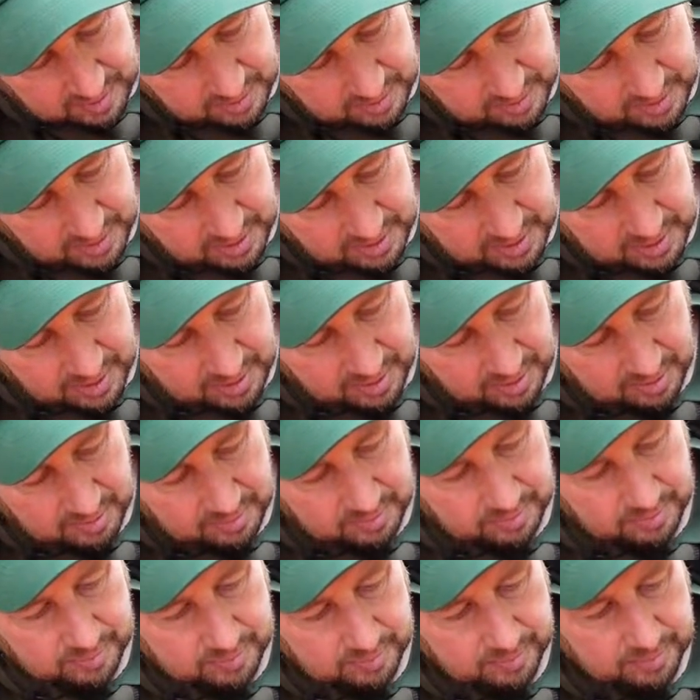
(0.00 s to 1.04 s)
there you go.
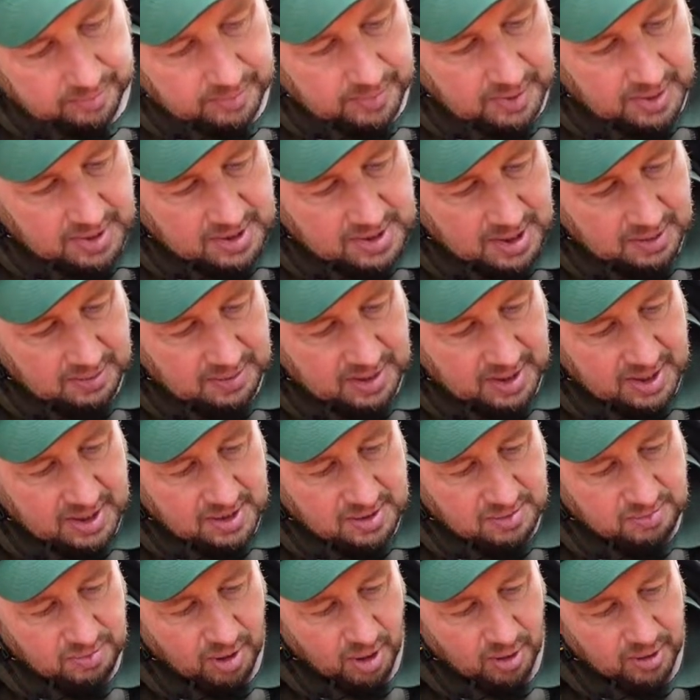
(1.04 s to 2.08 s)
That's how it
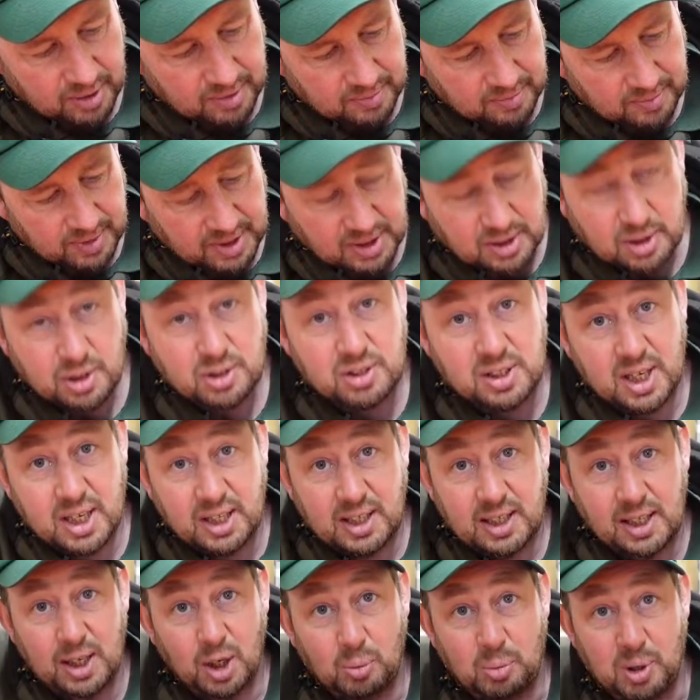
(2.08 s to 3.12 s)
is. Right, it does
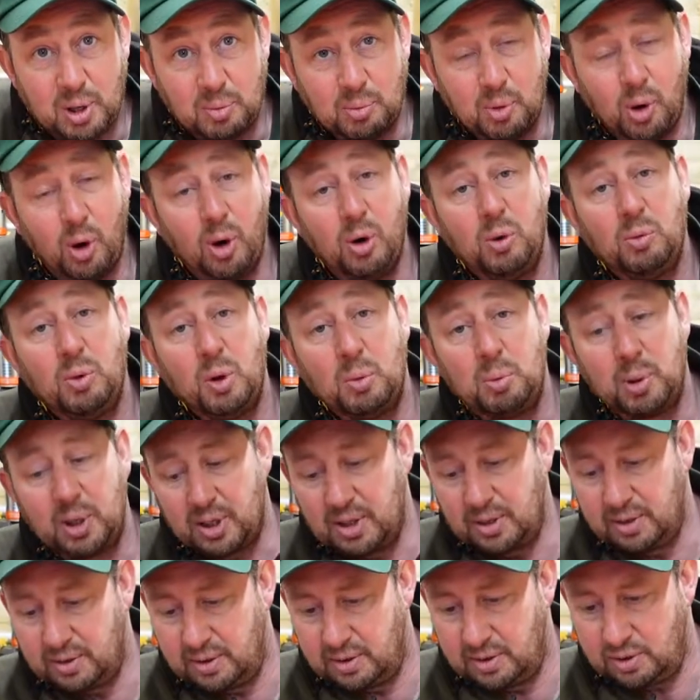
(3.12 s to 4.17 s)
need a little bit more. We'll put
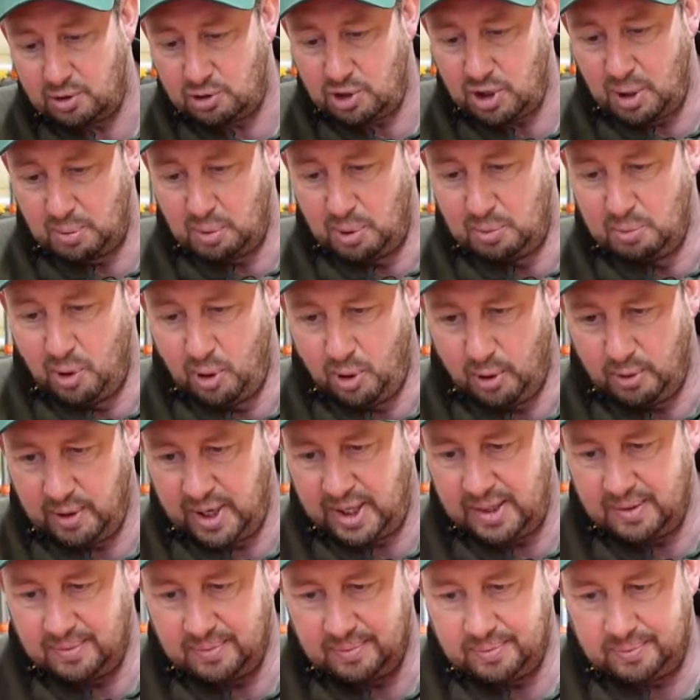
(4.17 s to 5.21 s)
a dribble more
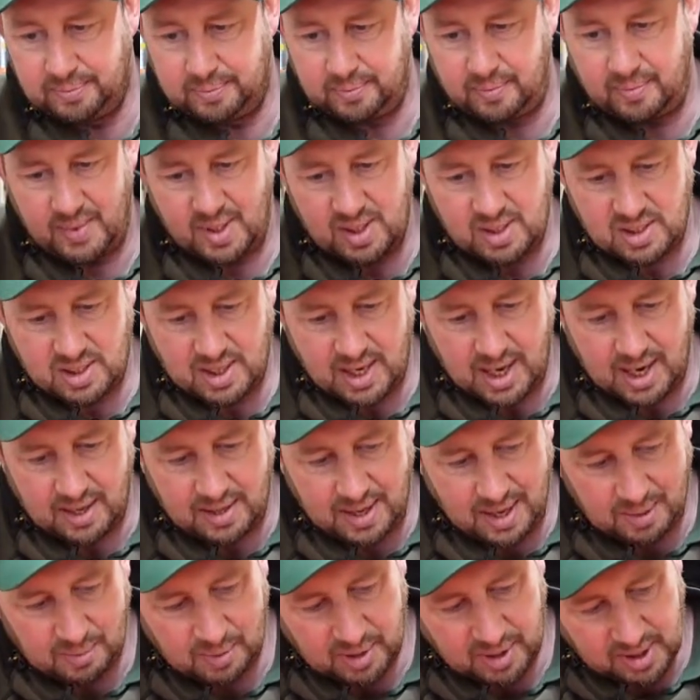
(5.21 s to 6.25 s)
in and see how
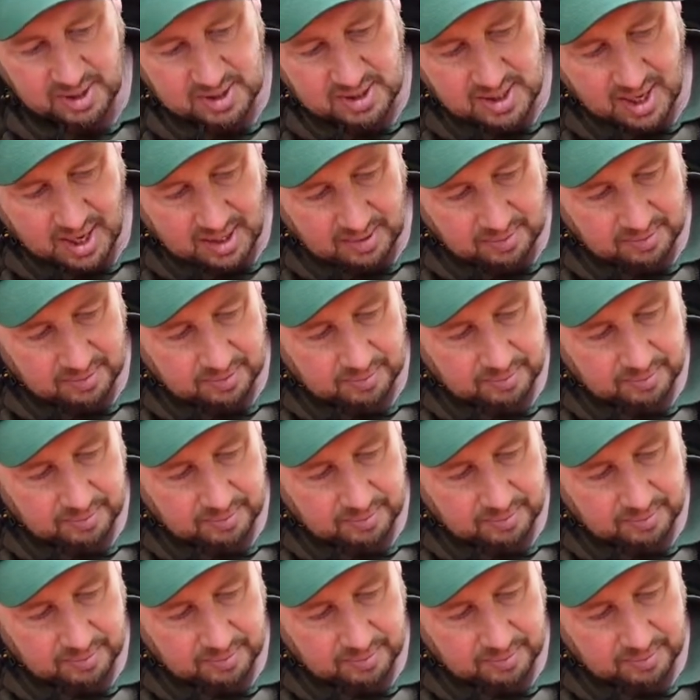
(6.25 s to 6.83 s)
that works out.